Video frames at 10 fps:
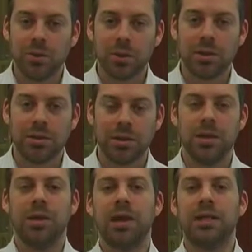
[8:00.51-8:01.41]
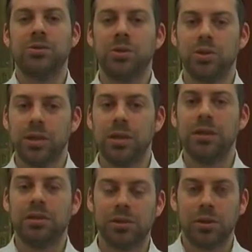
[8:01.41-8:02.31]
willing, as we read
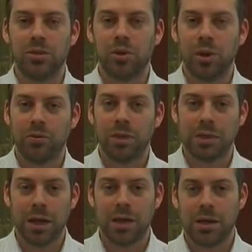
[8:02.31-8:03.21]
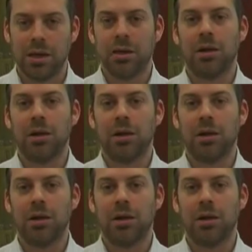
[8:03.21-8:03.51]
a little bit more every day,